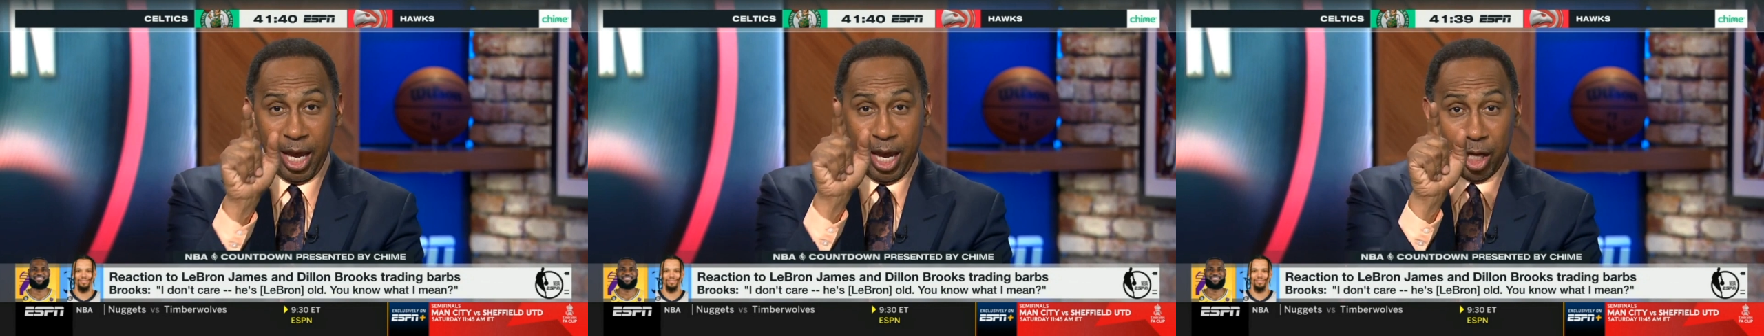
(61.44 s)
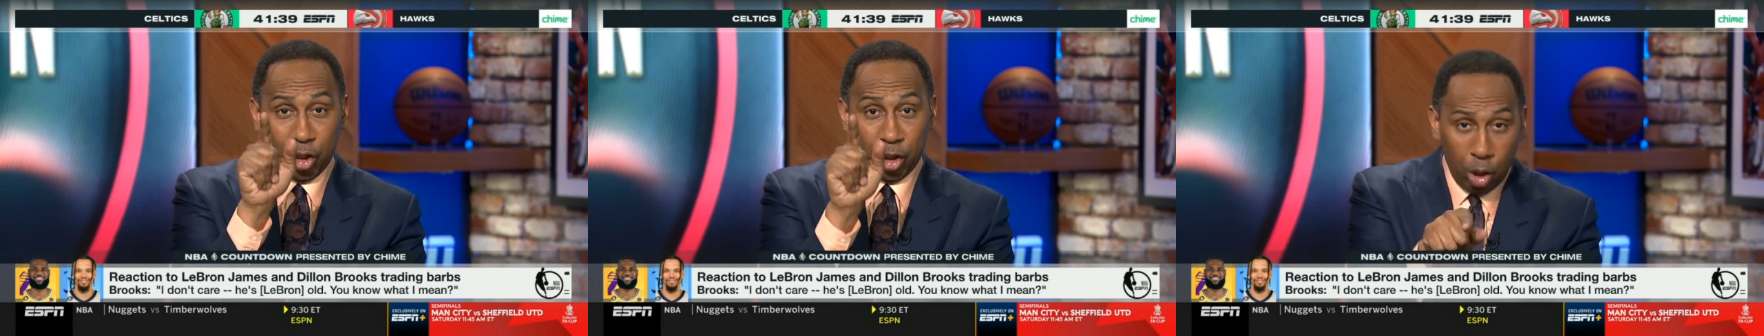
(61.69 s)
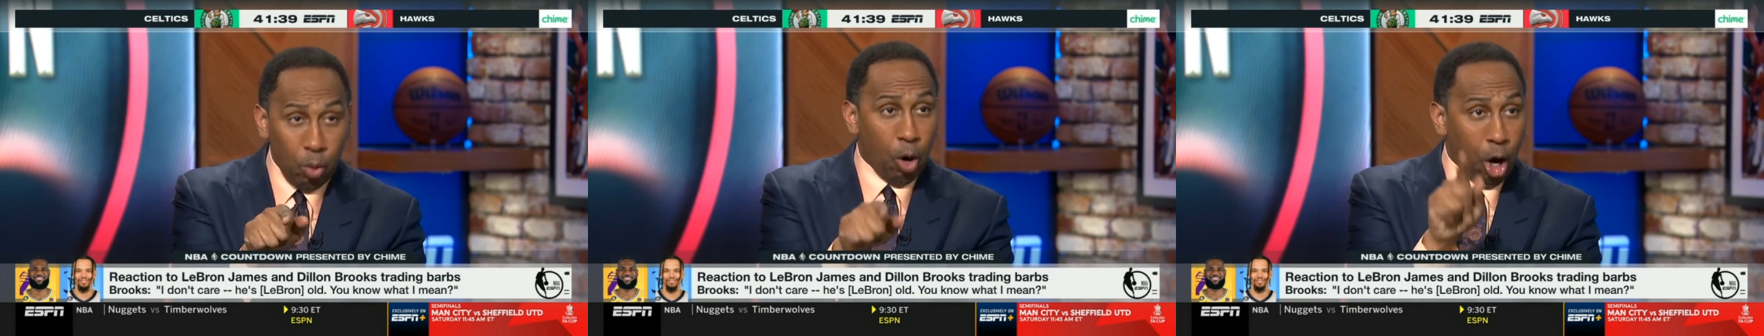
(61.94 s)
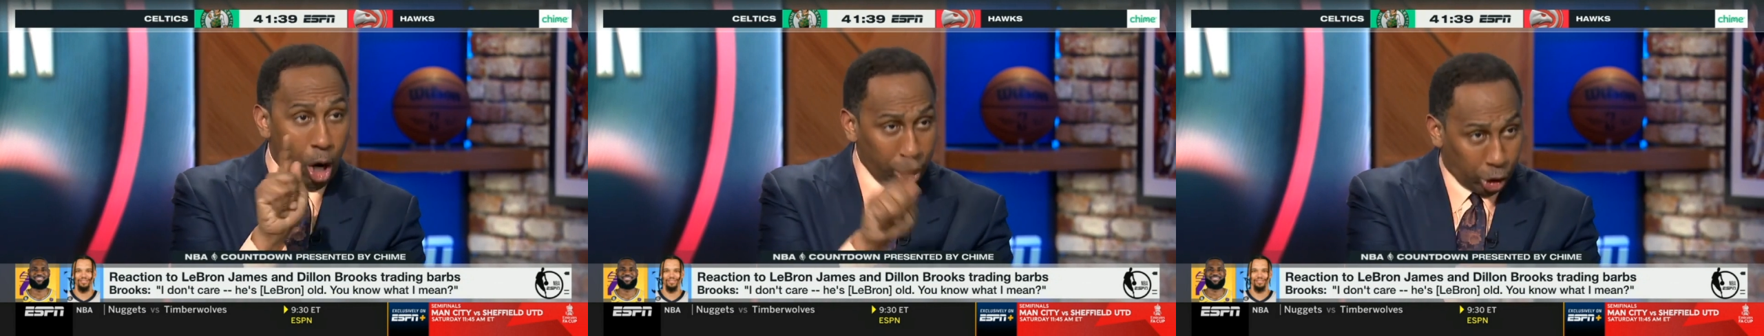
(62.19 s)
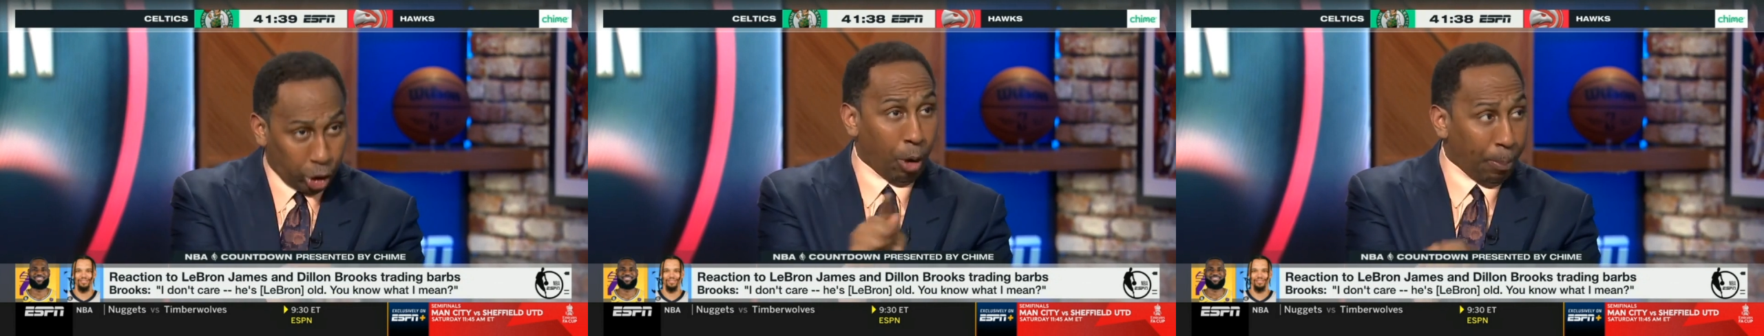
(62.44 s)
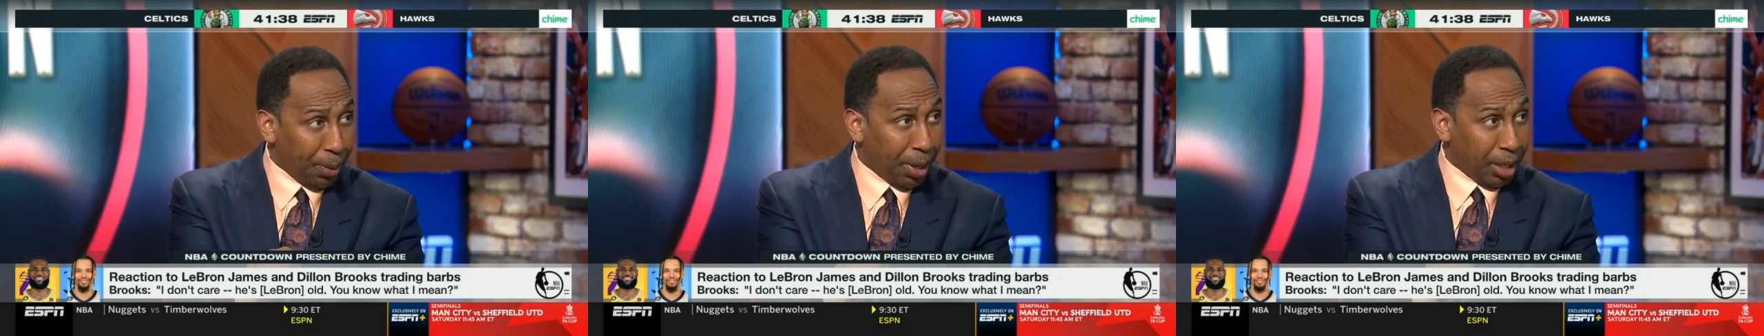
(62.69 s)
and you are
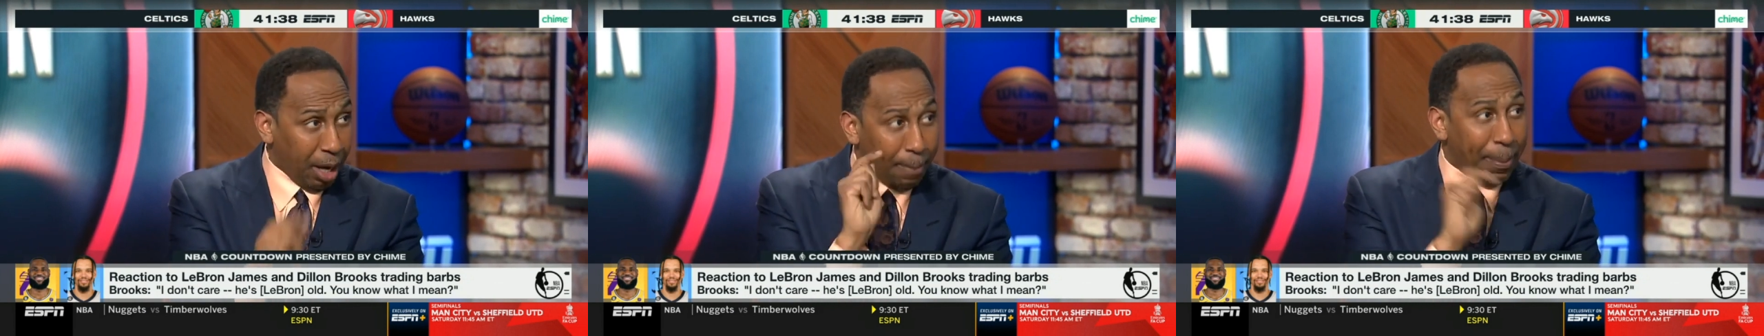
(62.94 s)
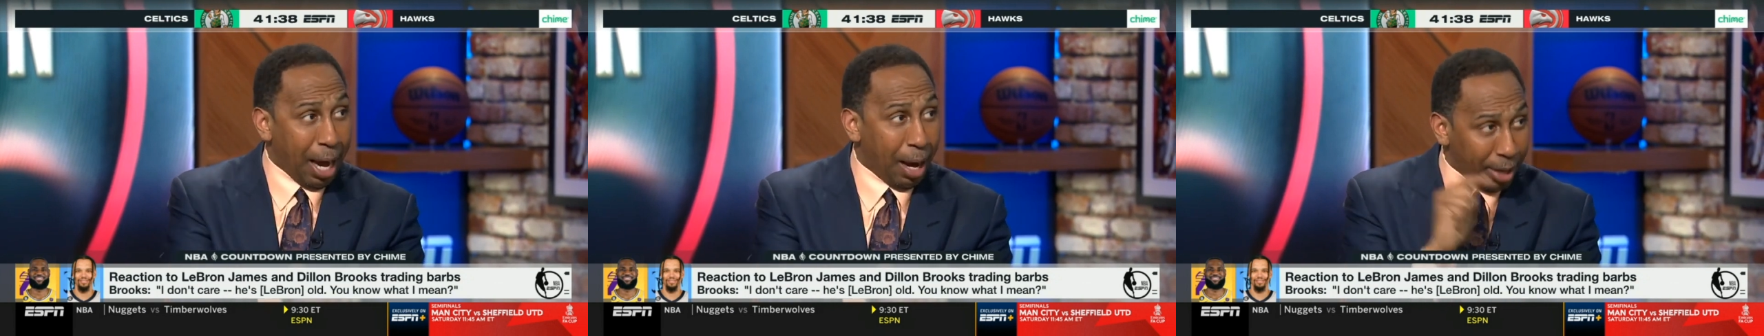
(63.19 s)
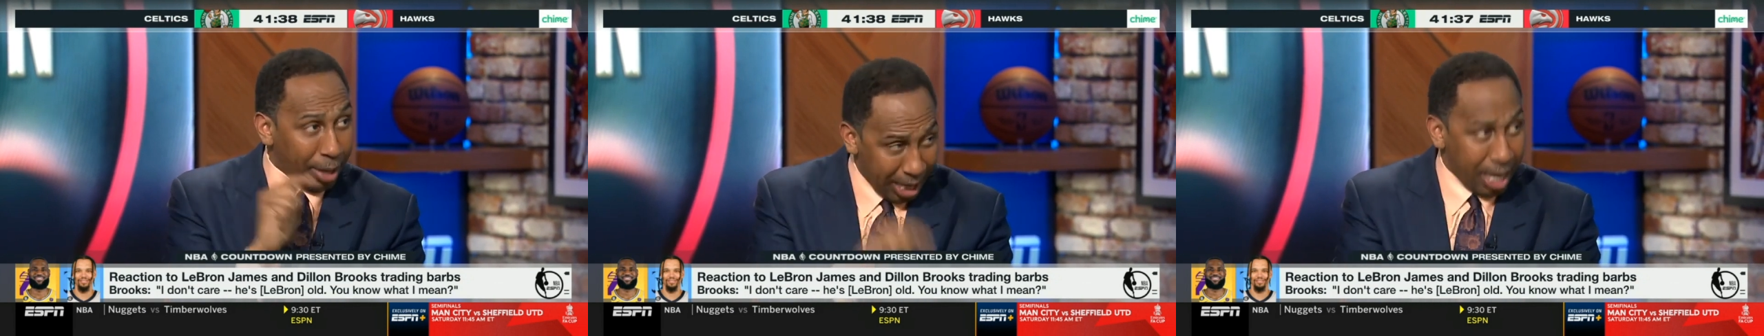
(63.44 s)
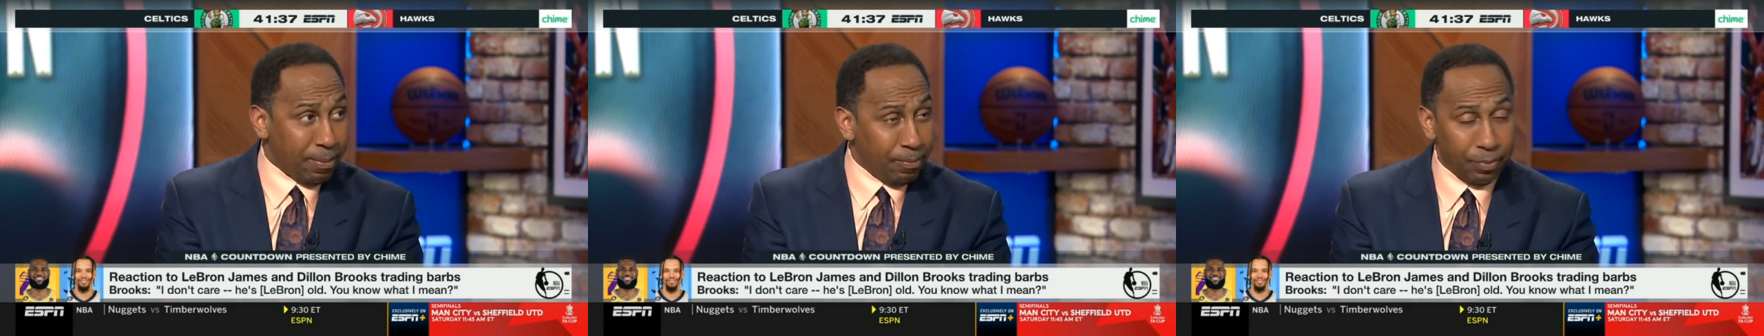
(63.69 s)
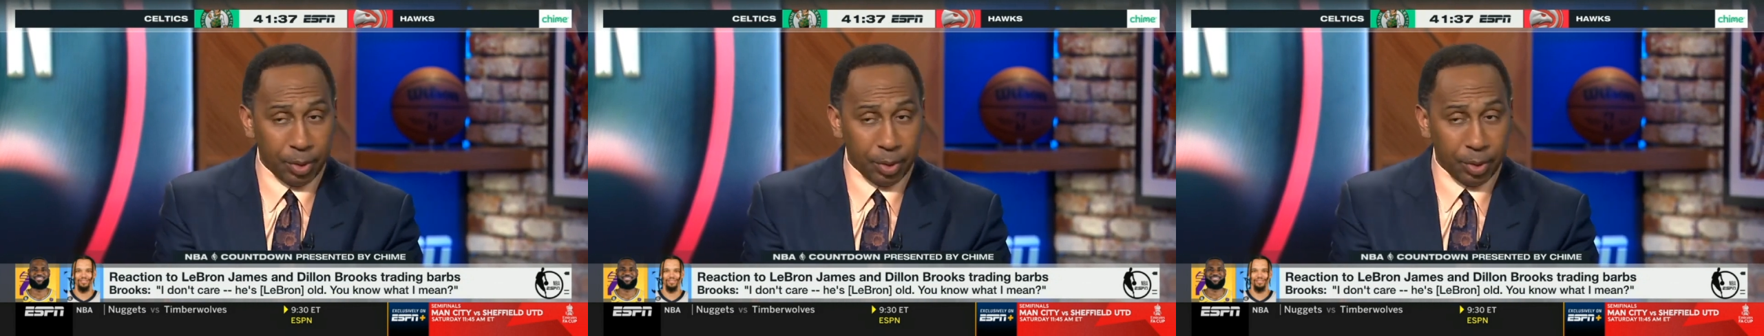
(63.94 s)
chirping about him,